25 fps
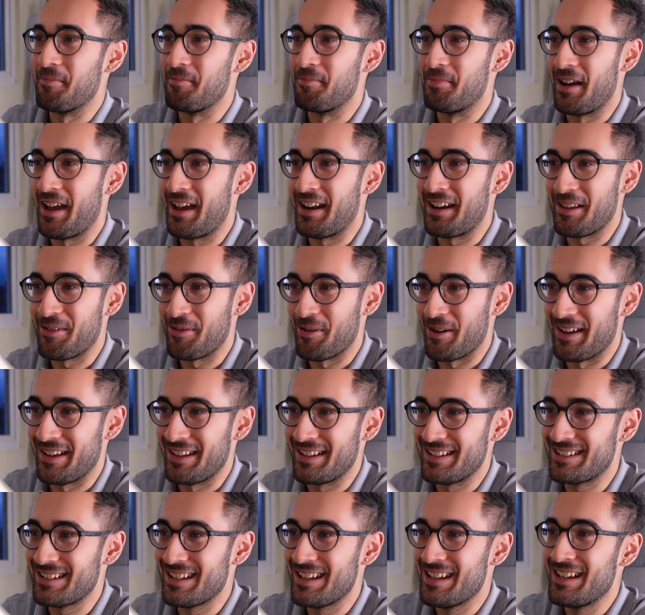But
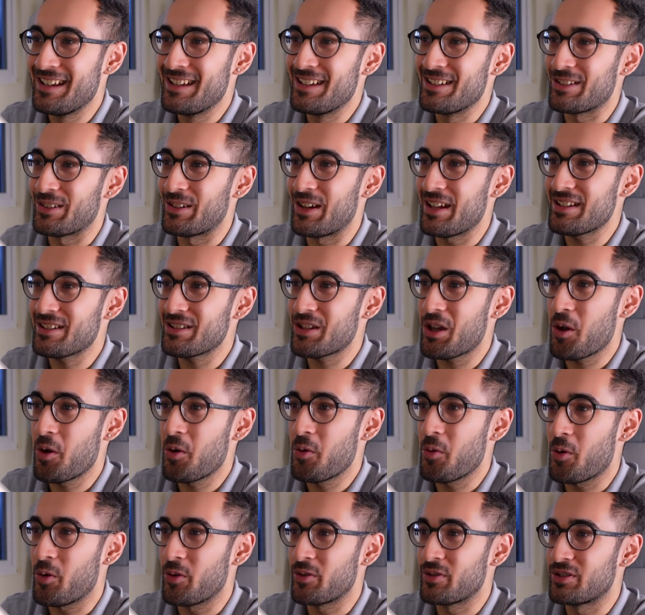anyways, so let's
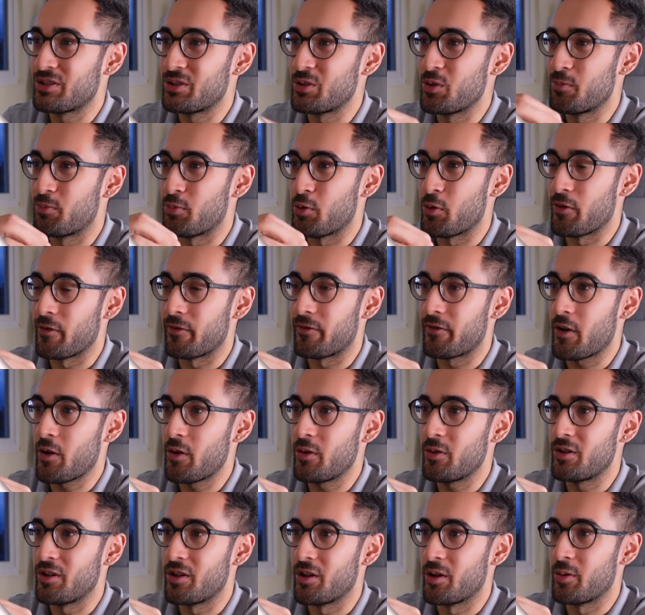go on to
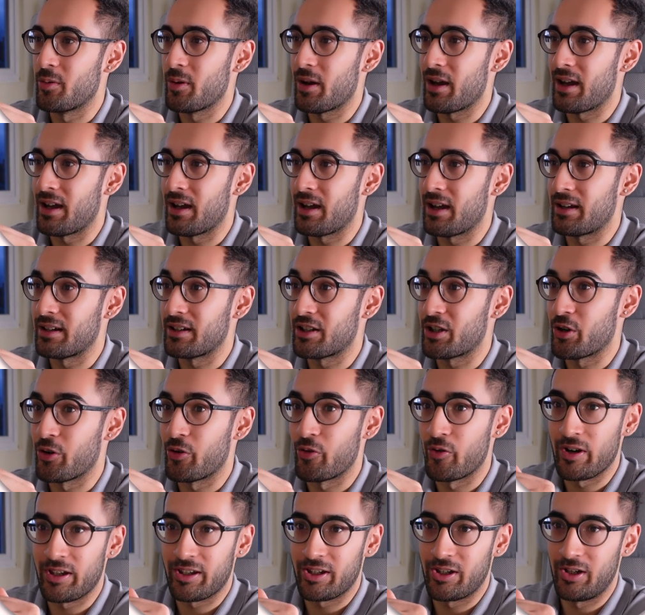portfolio and
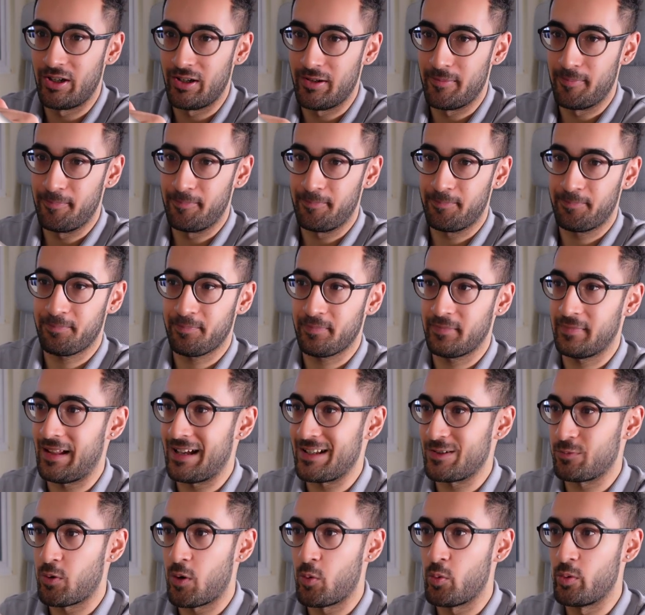curriculum.
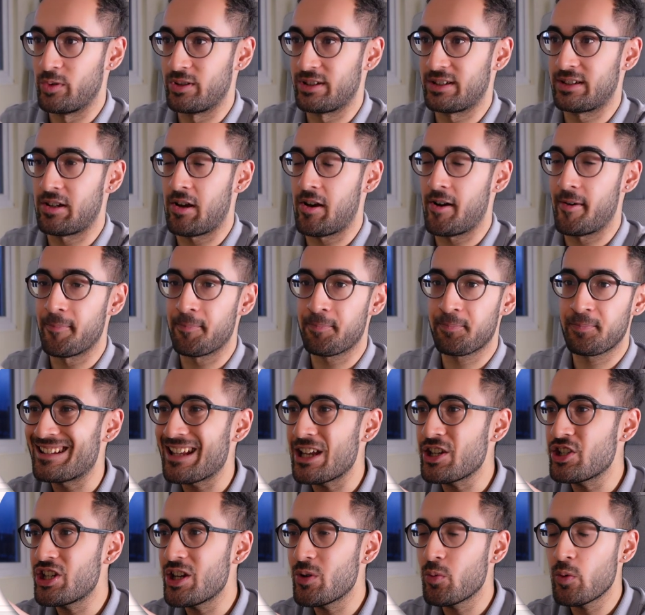That's where we'll start.
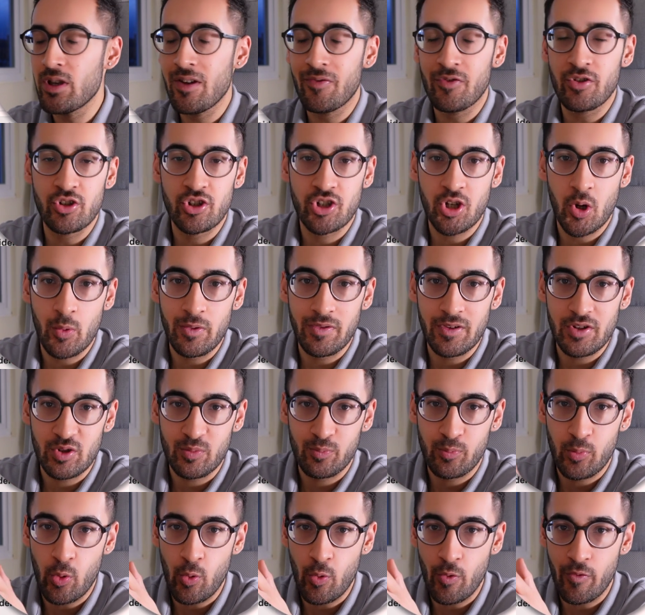Essentially, what you have to show in this
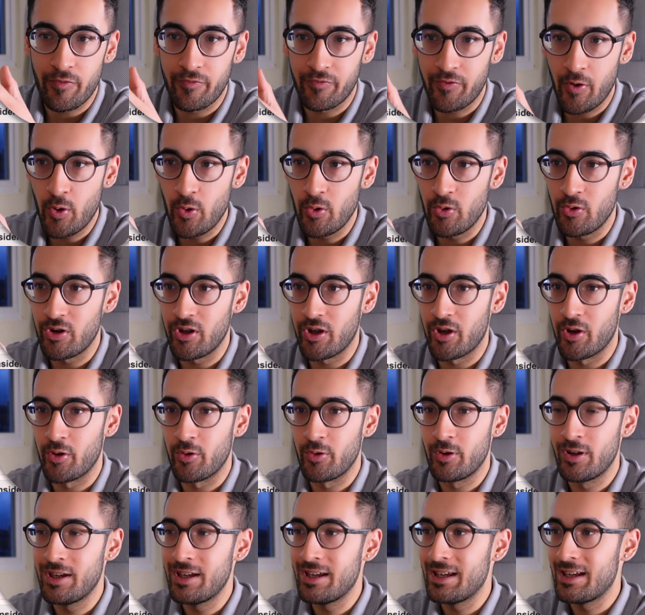
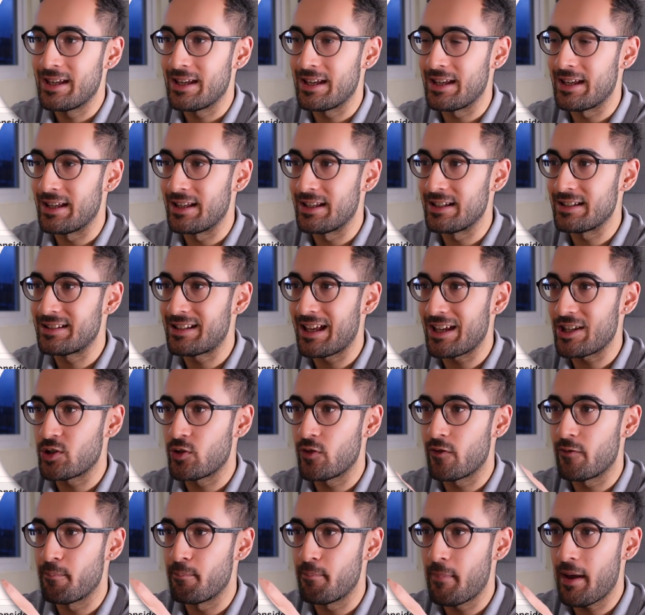portfolio is that
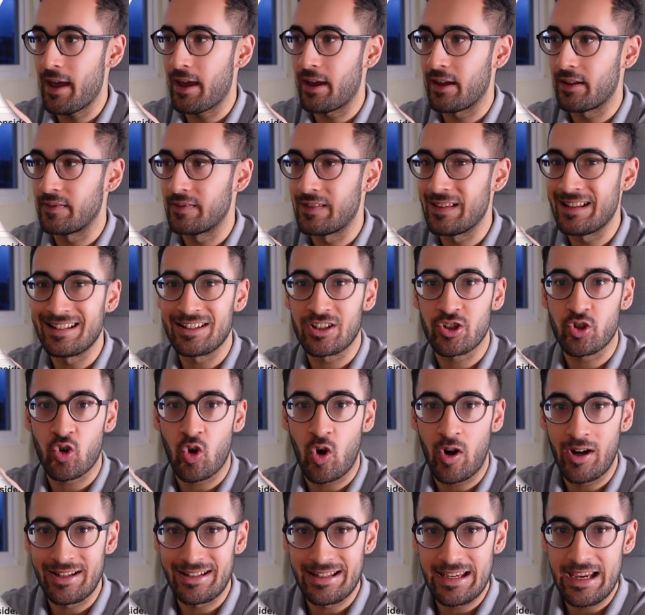you've met these
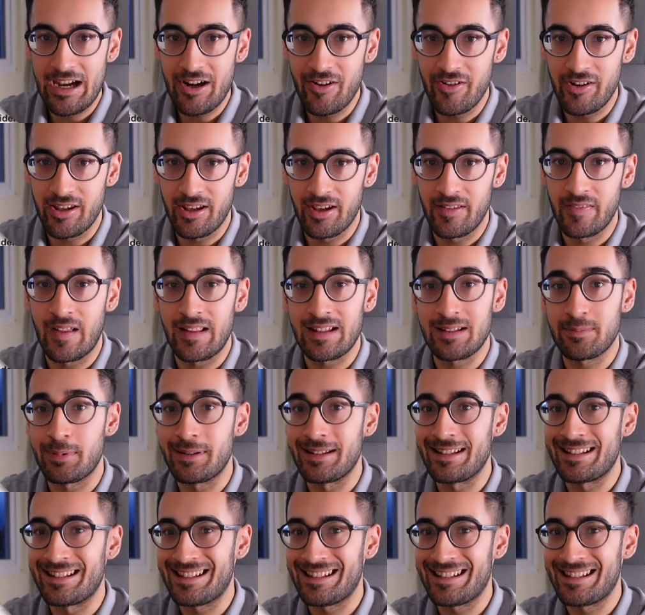criteria that's been